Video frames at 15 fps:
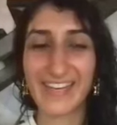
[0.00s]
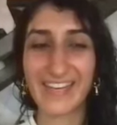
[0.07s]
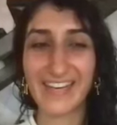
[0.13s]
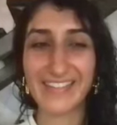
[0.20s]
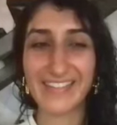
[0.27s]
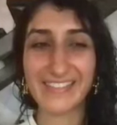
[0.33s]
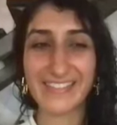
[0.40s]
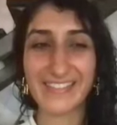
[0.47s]

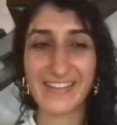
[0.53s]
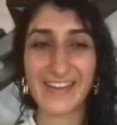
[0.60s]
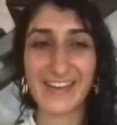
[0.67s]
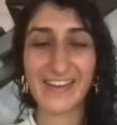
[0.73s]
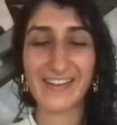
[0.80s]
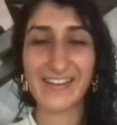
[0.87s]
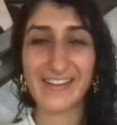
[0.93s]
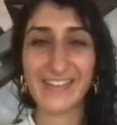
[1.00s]
And
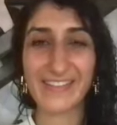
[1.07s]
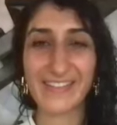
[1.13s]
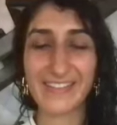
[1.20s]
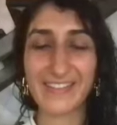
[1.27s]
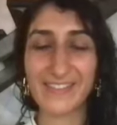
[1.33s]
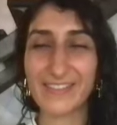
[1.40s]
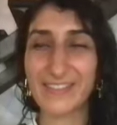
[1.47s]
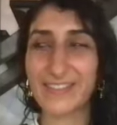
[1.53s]
I
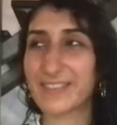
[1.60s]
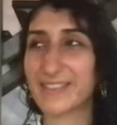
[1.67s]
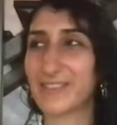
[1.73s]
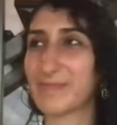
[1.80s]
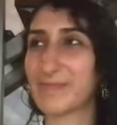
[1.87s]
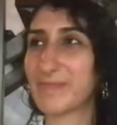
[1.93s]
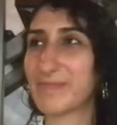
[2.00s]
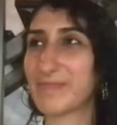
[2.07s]
really
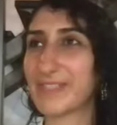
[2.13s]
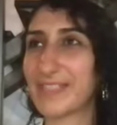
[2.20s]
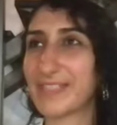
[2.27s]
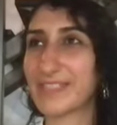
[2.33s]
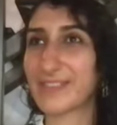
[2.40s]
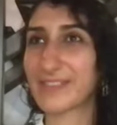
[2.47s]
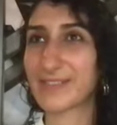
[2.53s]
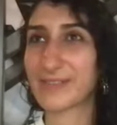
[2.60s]

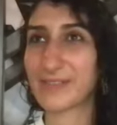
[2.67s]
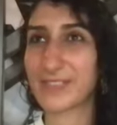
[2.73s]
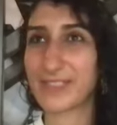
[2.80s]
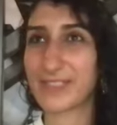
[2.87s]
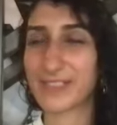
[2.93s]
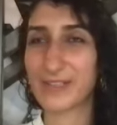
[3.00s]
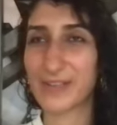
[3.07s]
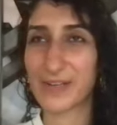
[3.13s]
just
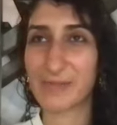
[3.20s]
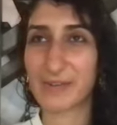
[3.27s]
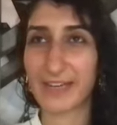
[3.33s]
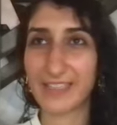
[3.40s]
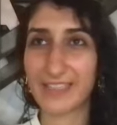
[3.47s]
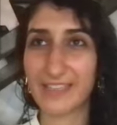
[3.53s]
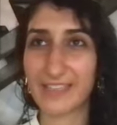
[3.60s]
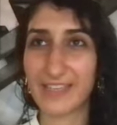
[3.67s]
wanted to go
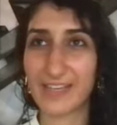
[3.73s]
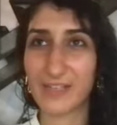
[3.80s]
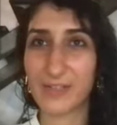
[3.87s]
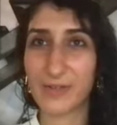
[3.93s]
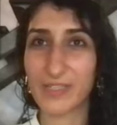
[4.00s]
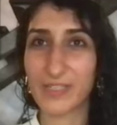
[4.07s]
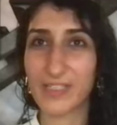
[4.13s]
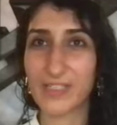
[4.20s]
back to that
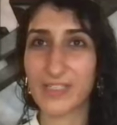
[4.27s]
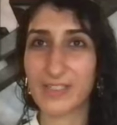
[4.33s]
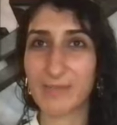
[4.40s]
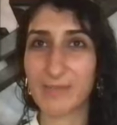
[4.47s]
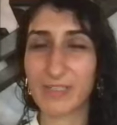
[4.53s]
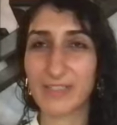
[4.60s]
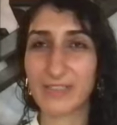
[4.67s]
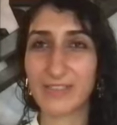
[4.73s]
question
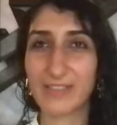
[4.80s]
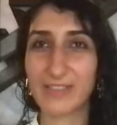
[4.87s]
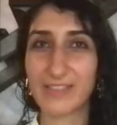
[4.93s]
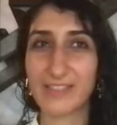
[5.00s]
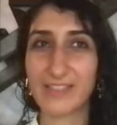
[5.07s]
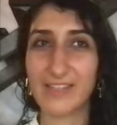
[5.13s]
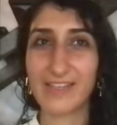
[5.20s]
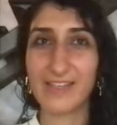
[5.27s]
because
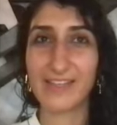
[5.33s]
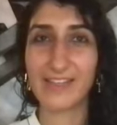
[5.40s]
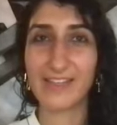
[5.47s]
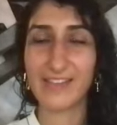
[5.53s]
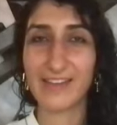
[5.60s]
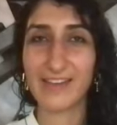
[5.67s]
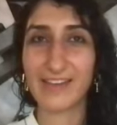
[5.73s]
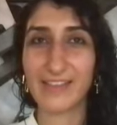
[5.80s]

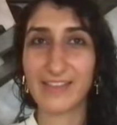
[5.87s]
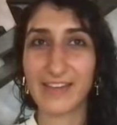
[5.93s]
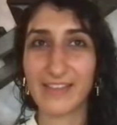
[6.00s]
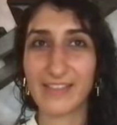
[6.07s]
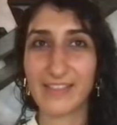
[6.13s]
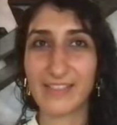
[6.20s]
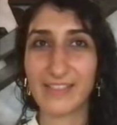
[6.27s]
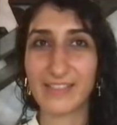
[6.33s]
I
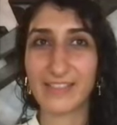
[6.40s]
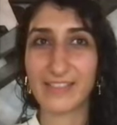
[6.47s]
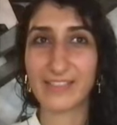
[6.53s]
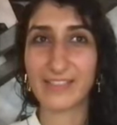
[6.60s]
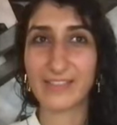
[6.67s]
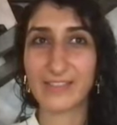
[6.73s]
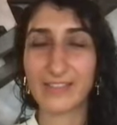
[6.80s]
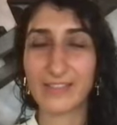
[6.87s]
think it
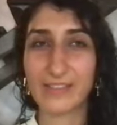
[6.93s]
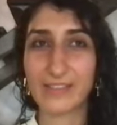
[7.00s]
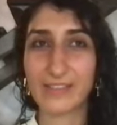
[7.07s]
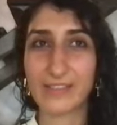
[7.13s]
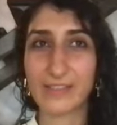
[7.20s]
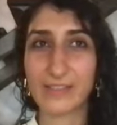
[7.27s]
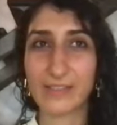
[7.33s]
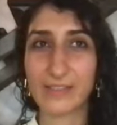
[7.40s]
is
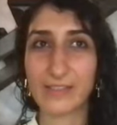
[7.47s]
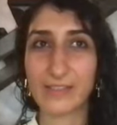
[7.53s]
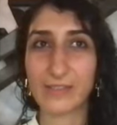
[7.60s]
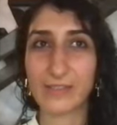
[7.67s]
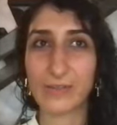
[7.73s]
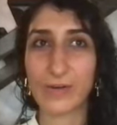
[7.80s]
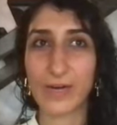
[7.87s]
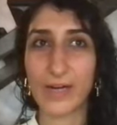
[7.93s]

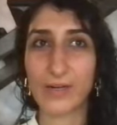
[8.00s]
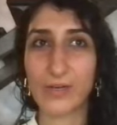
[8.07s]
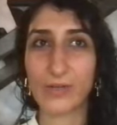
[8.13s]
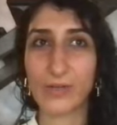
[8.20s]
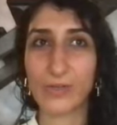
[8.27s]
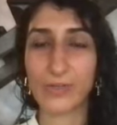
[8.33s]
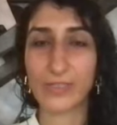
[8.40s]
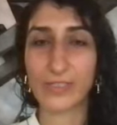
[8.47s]
quite
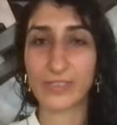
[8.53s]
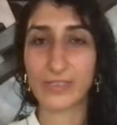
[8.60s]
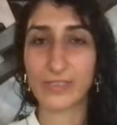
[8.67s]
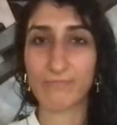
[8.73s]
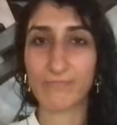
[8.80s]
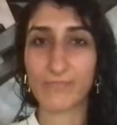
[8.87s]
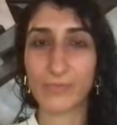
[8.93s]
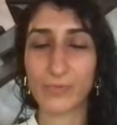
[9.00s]
awkward
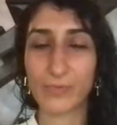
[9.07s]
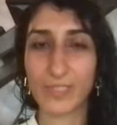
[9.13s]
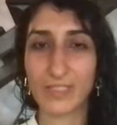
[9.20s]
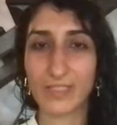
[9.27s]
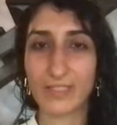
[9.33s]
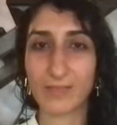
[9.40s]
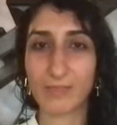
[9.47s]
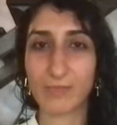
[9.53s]

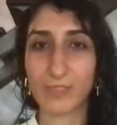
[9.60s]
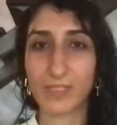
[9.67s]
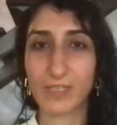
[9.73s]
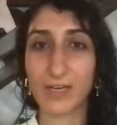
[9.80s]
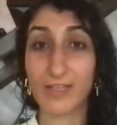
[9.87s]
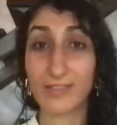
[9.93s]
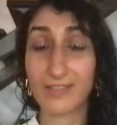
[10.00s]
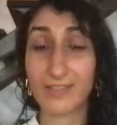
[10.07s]
when someone
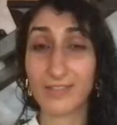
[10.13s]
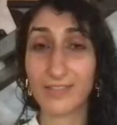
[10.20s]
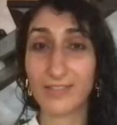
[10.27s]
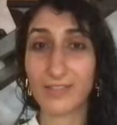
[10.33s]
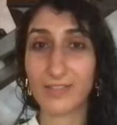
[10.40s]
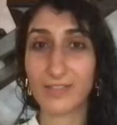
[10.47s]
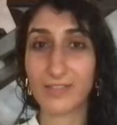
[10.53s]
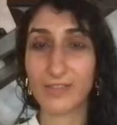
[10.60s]

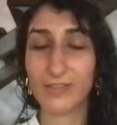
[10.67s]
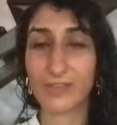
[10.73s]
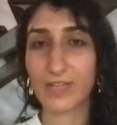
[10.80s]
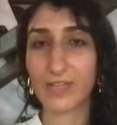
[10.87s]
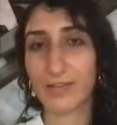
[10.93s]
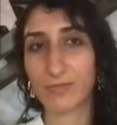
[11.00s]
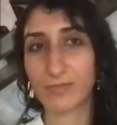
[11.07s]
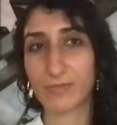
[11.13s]
asks,
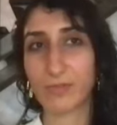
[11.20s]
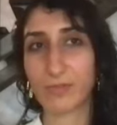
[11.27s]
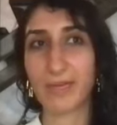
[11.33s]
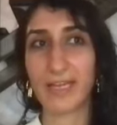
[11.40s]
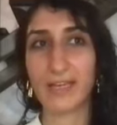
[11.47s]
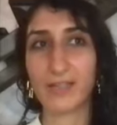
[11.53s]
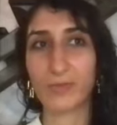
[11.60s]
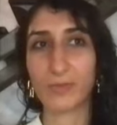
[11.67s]
like for
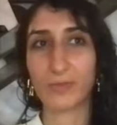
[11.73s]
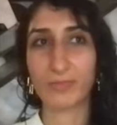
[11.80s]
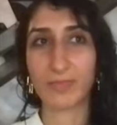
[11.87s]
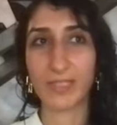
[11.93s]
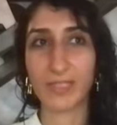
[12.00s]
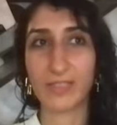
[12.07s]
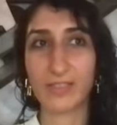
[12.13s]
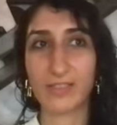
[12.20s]
me it would
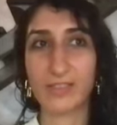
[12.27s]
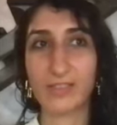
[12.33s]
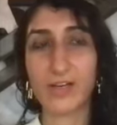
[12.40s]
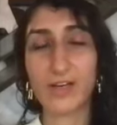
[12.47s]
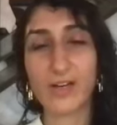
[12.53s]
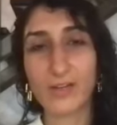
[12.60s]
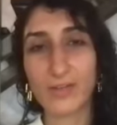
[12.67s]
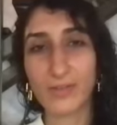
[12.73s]
be,
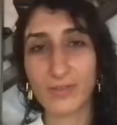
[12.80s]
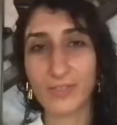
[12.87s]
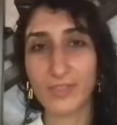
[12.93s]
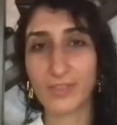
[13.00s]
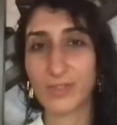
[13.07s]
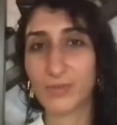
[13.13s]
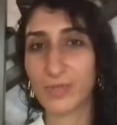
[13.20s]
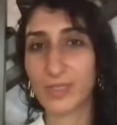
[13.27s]
oh,
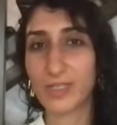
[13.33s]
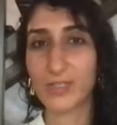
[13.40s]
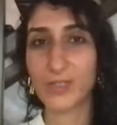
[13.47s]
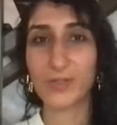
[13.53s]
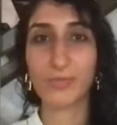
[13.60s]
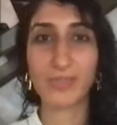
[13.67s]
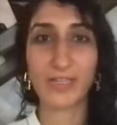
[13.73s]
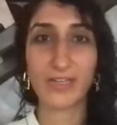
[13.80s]
where do
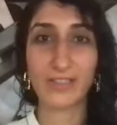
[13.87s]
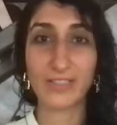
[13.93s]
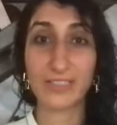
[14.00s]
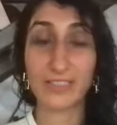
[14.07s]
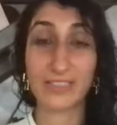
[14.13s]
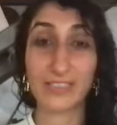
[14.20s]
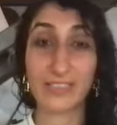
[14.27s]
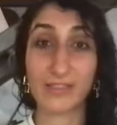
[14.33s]
your
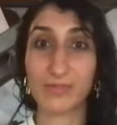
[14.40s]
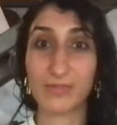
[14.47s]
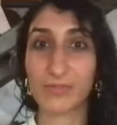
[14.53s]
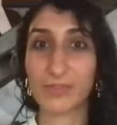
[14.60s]
parents live?